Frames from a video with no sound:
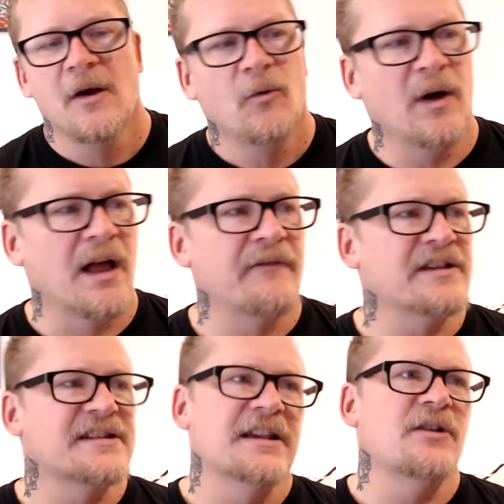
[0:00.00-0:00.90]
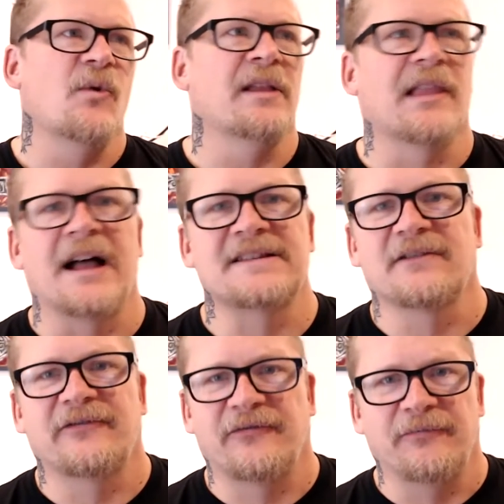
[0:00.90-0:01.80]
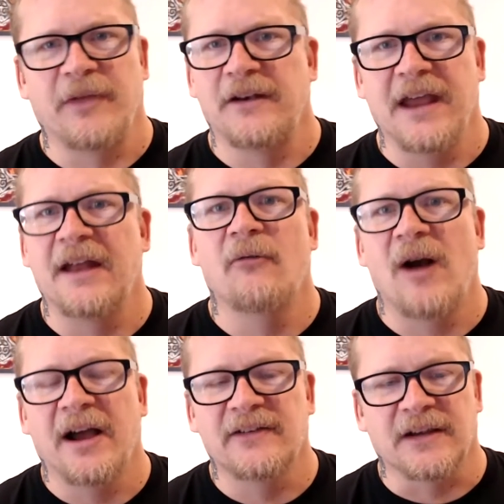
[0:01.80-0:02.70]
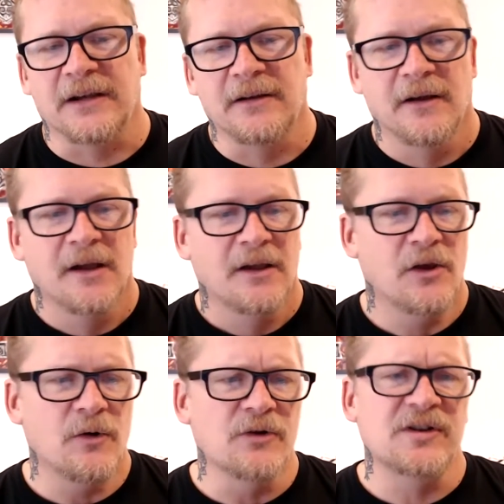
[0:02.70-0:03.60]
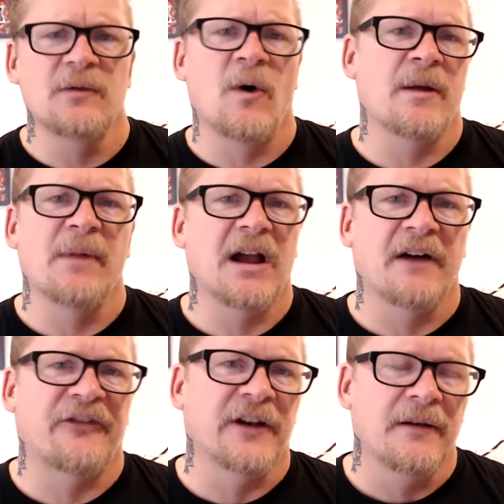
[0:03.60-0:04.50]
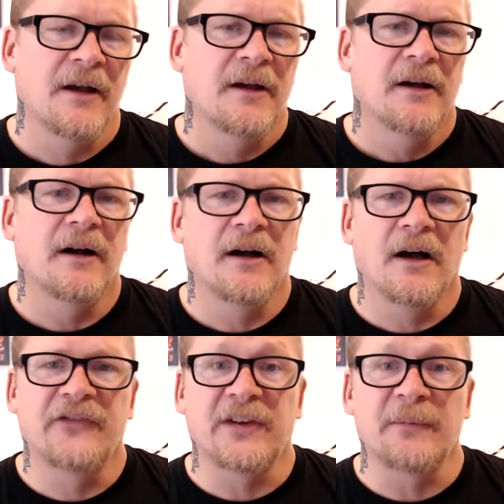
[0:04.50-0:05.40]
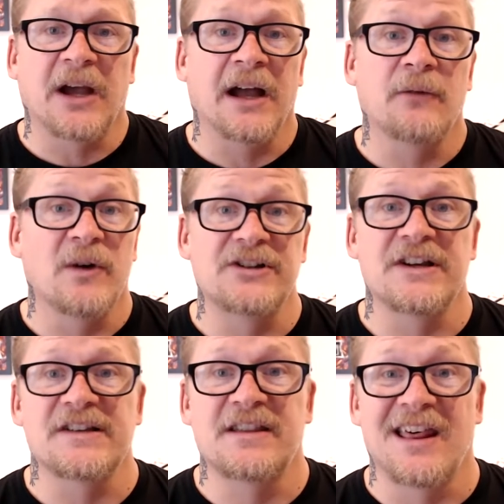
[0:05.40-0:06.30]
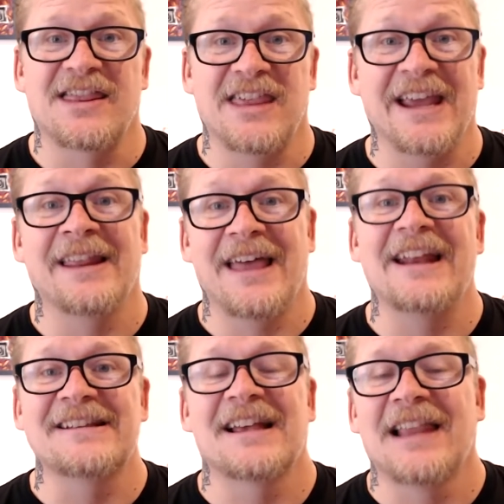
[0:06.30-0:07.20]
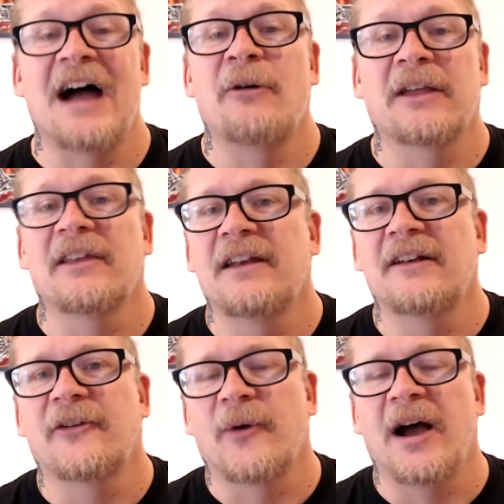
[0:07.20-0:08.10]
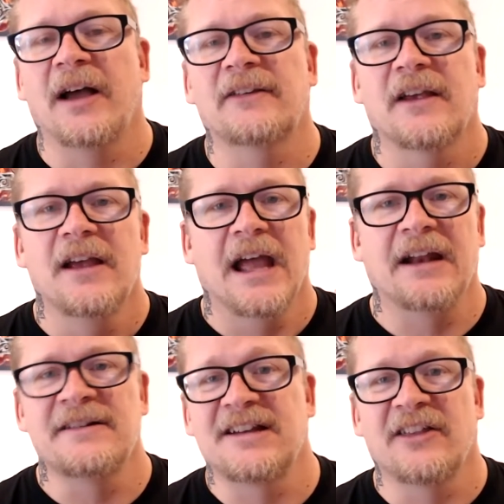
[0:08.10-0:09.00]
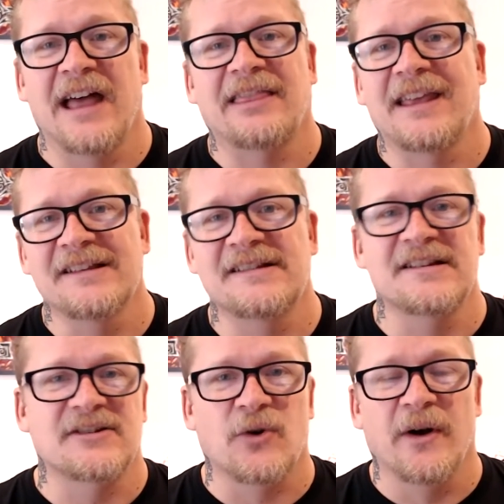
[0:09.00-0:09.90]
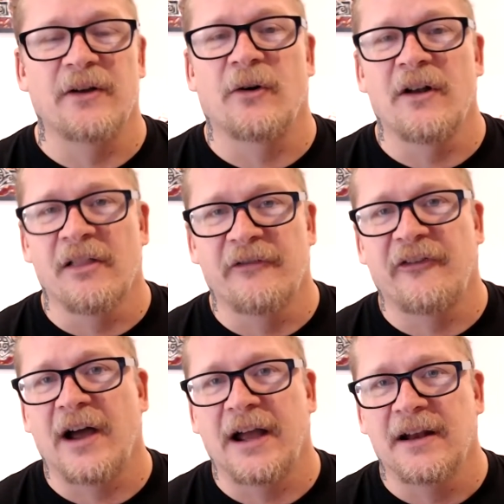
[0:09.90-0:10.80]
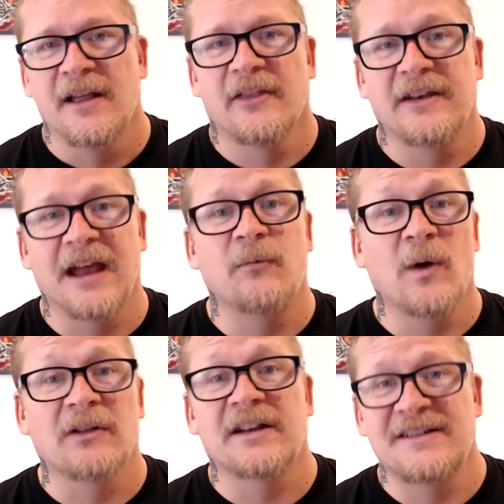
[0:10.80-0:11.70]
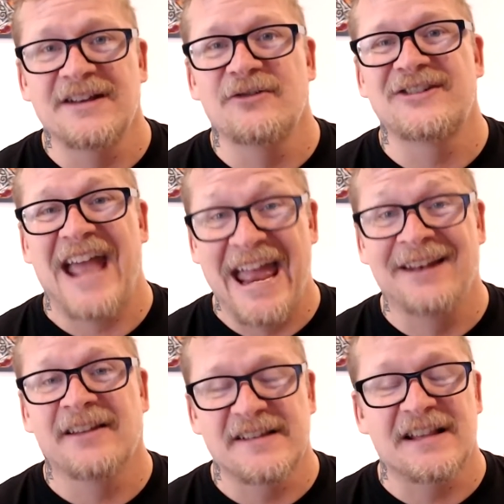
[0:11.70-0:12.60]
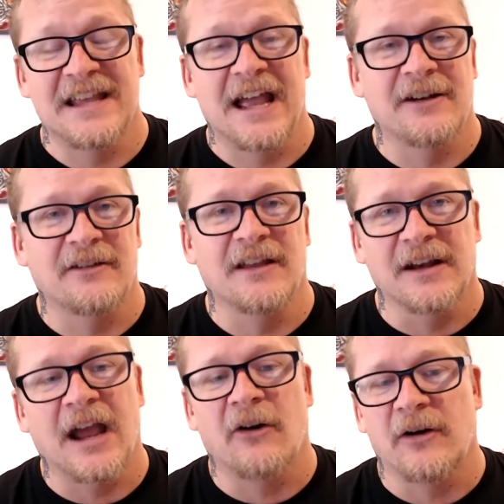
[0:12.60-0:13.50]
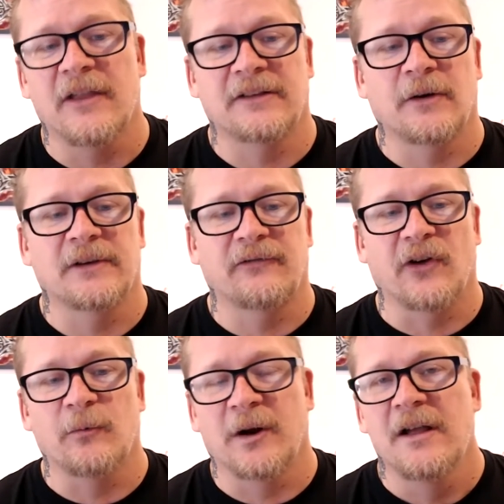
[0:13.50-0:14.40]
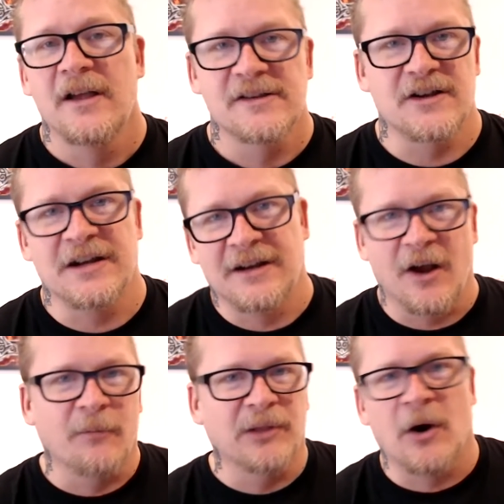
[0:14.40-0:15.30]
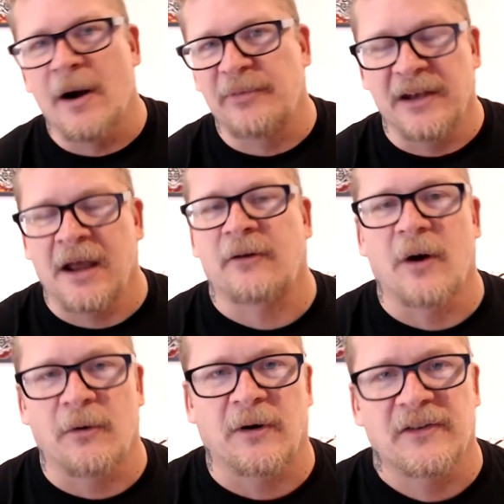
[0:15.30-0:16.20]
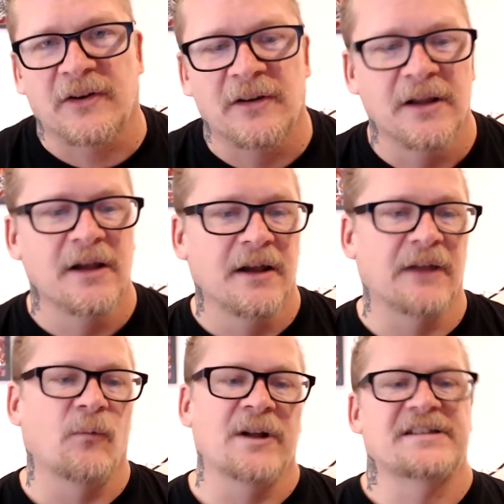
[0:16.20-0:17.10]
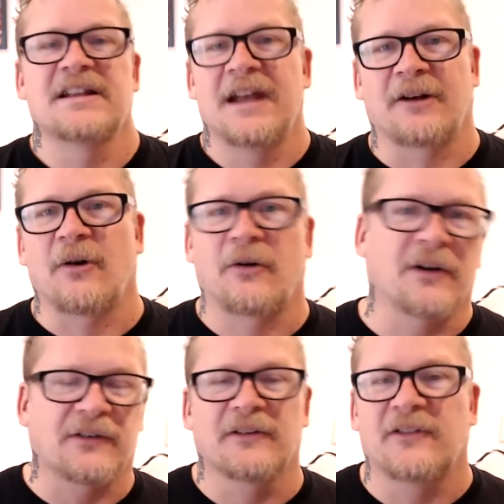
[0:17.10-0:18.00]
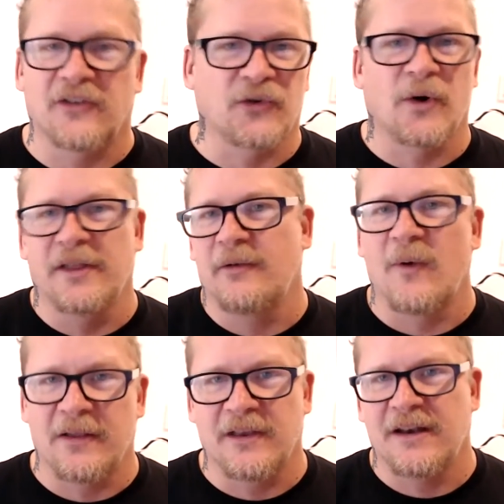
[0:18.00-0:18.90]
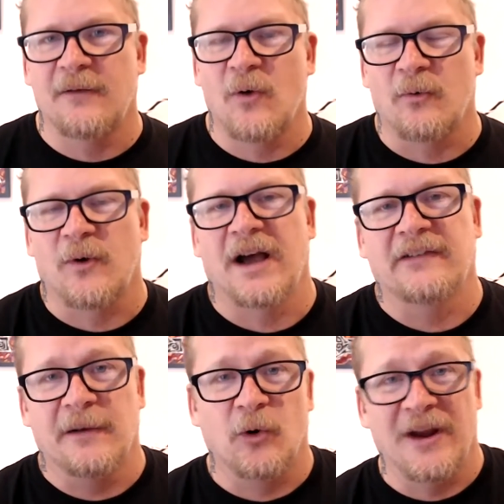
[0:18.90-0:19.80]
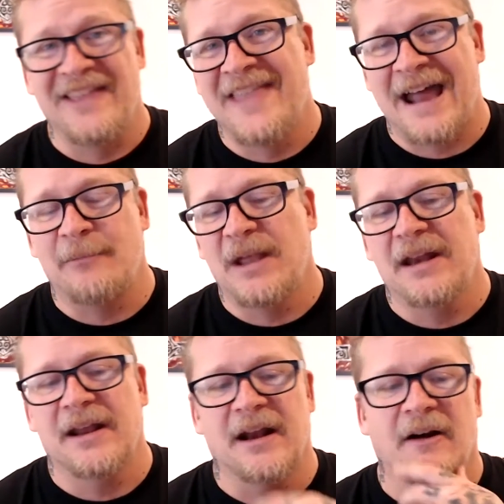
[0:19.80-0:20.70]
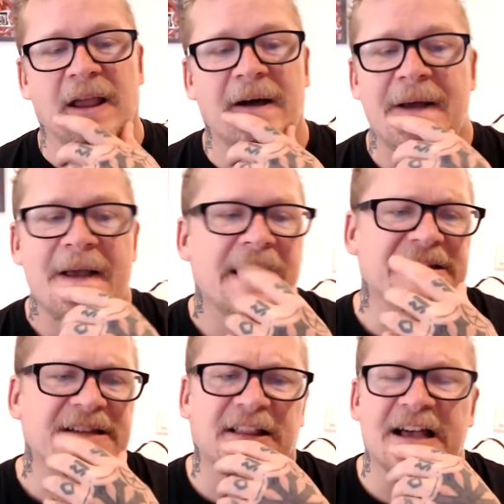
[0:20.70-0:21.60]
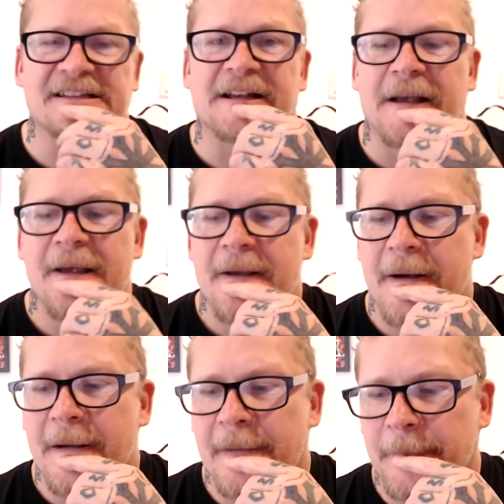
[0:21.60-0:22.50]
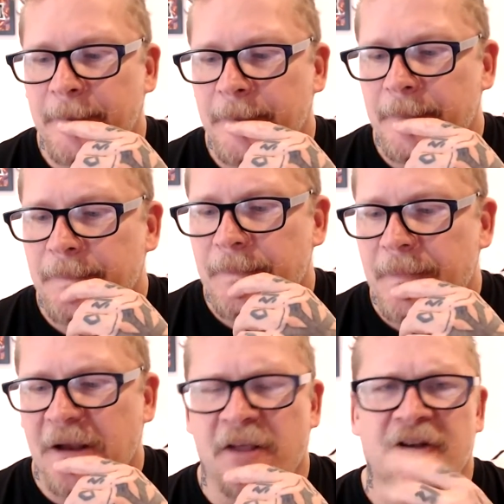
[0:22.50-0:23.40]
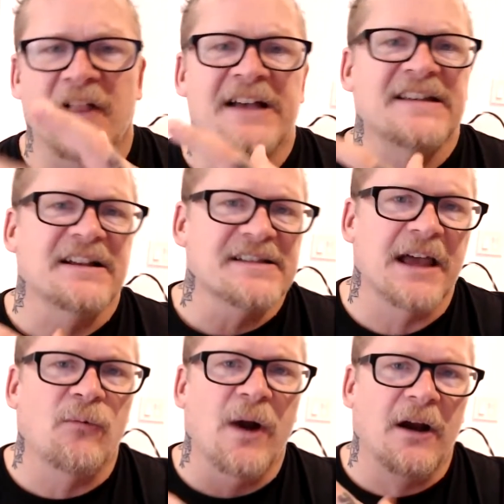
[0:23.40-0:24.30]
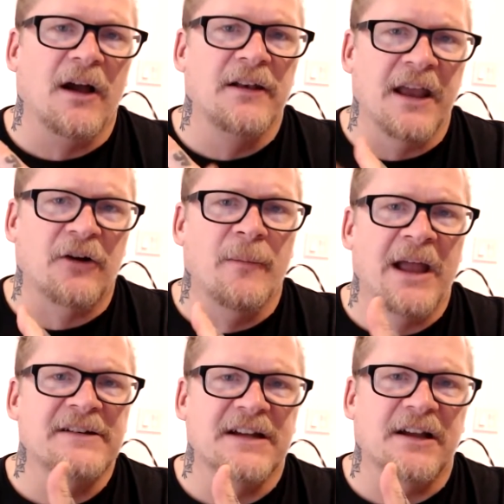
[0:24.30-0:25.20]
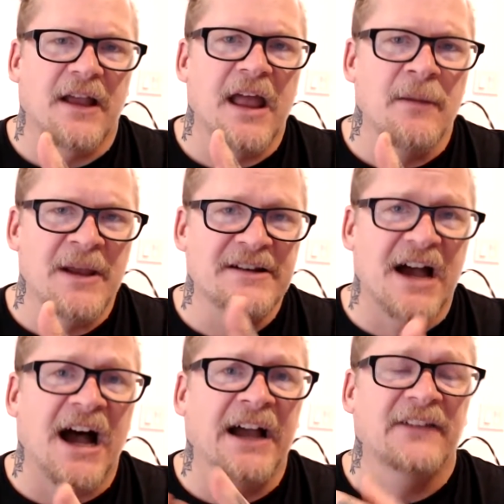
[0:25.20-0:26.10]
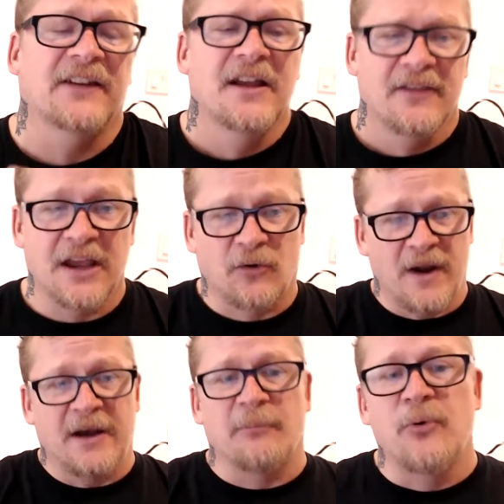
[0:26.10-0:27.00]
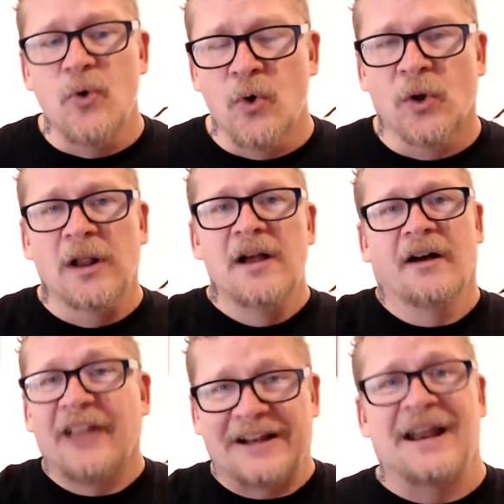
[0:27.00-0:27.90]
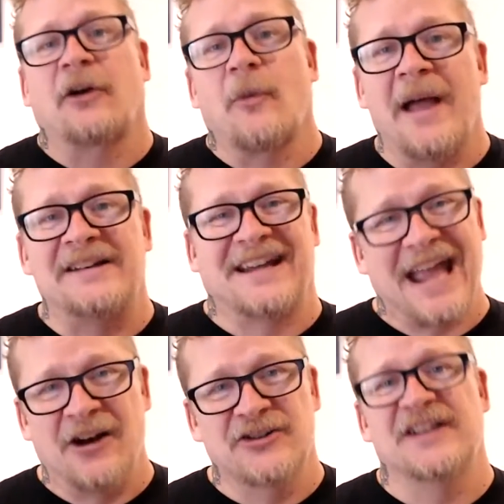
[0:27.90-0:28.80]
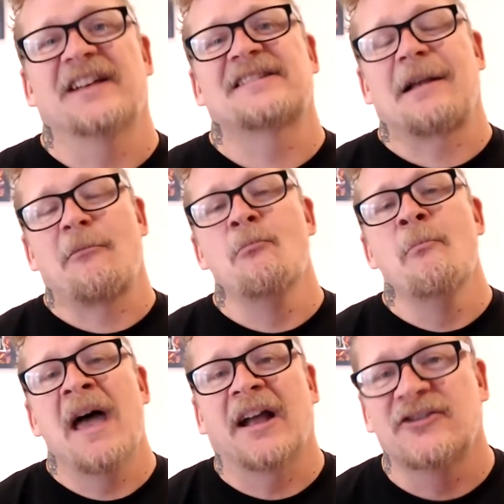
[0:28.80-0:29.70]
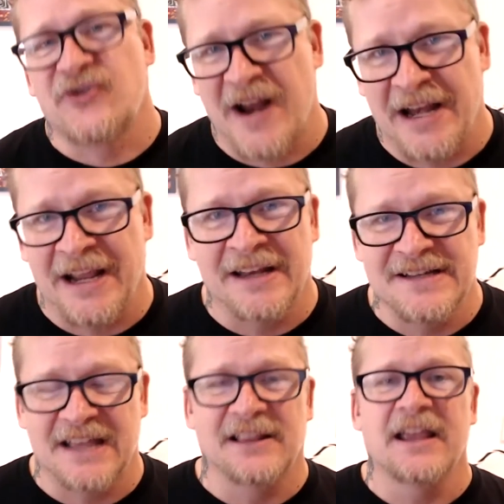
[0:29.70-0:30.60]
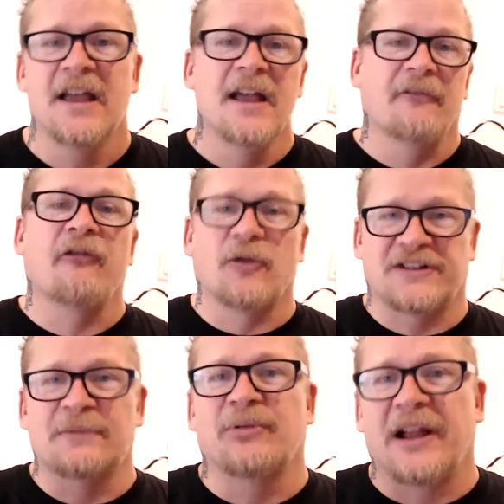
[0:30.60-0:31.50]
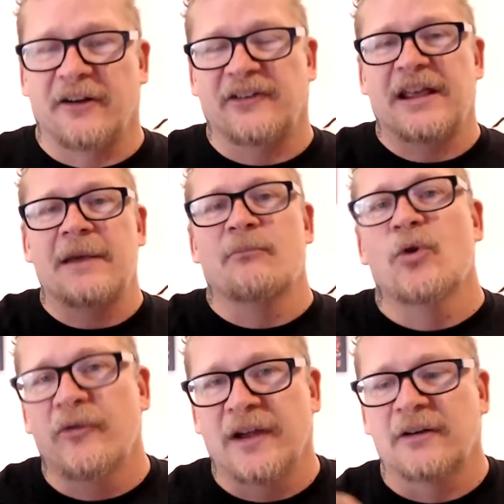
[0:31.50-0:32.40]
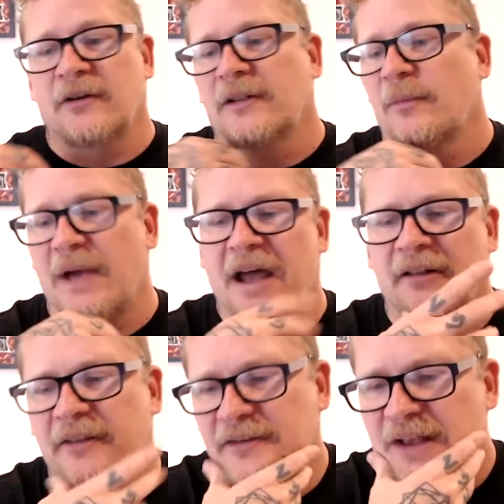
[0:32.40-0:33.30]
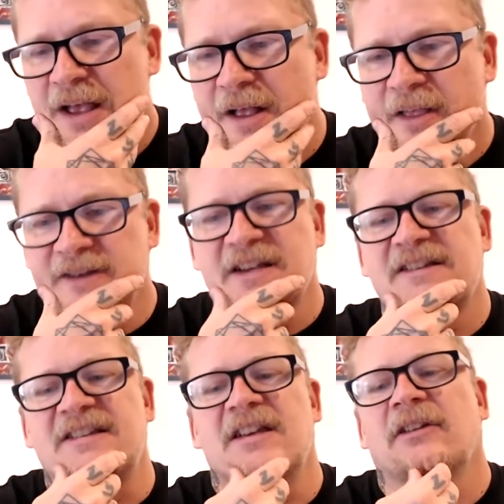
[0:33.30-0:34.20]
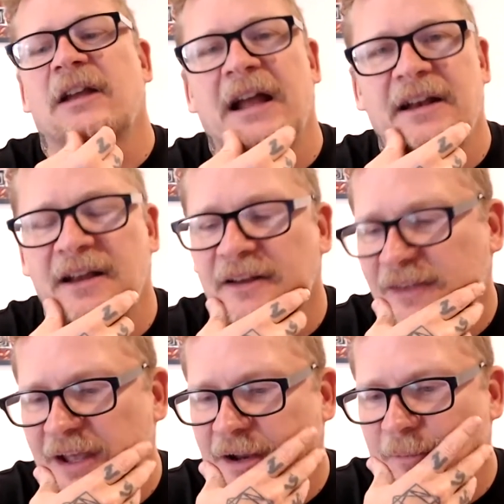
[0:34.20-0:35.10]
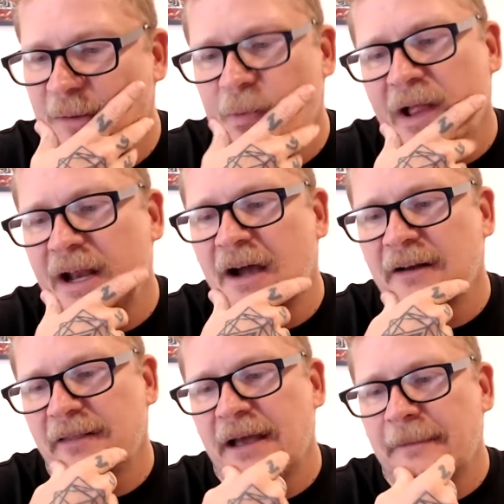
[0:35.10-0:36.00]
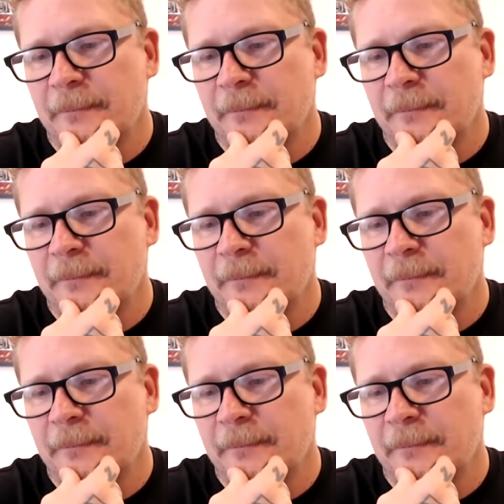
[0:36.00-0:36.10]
Well, obviously, you want lots of the dead rising. You usually want a MacGuffin uh, of some kind, which is the thing that is allowing the dead to rise. And until that thing is destroyed or nullified, the dead will continue to endlessly enter the encounter. That's always a fun one. So you need to go blow up the necrocrystal. And once the necrocrystal is destroyed, the, the dead won't rise anymore in that immediate area. That's a classic. Um... Another classic is like where a necromantic enemy dies, they create a pool of like necromantic energy that's like mega draining and deadly, forcing players to keep moving during the battle. There's there's a zillion ideas that could be played out in that.